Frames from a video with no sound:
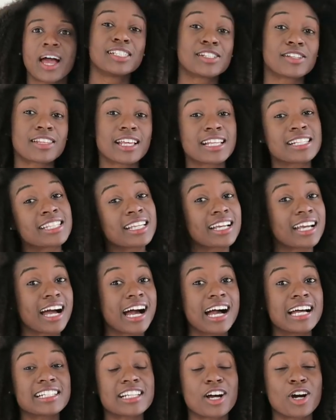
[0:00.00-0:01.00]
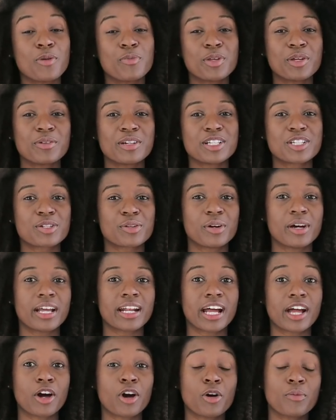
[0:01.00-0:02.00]
So that's it, guys. I hope you
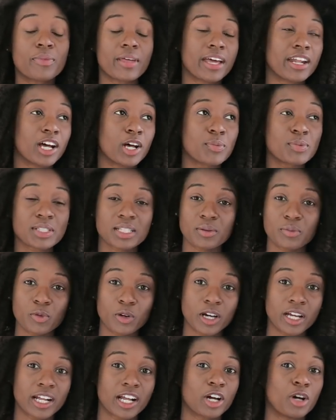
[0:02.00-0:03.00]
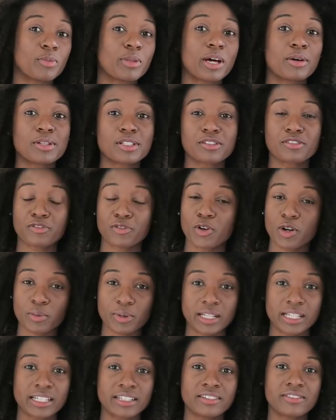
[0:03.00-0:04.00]
enjoyed. I hope that helped someone. I hope that was
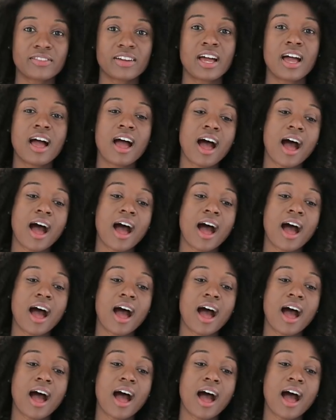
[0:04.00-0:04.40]
informative.